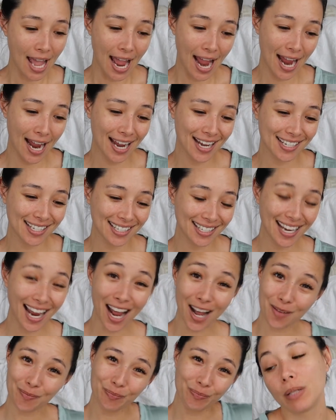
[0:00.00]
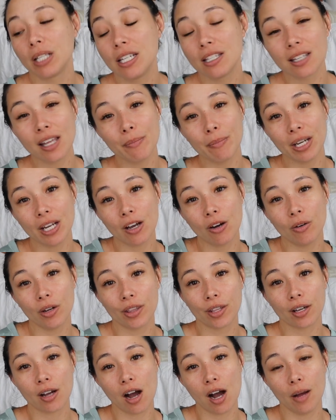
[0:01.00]
And yeah, please let me know
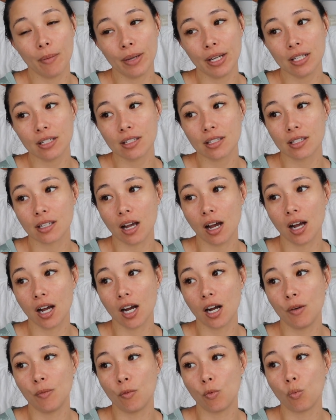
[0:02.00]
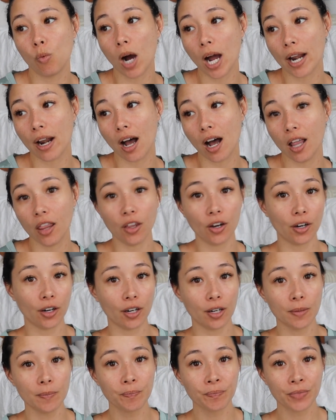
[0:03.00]
in the comments what
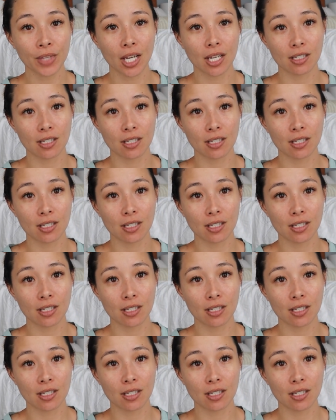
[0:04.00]
other